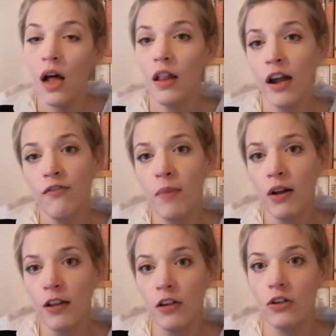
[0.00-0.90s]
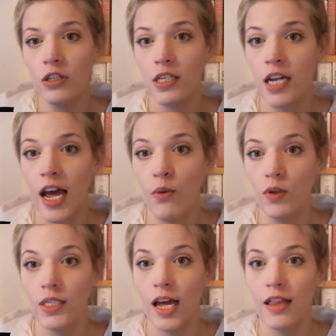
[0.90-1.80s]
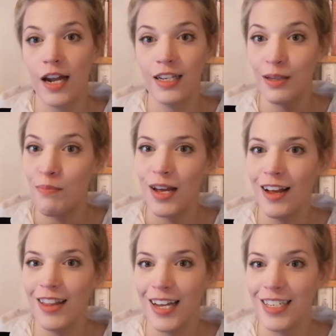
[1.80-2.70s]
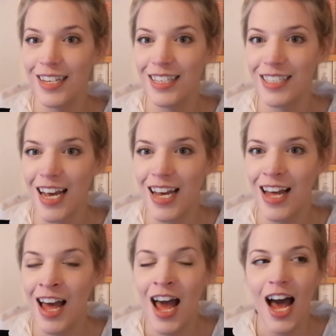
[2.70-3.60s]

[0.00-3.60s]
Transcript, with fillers: A lot of Marylanders today will say that it's a mid-Atlantic state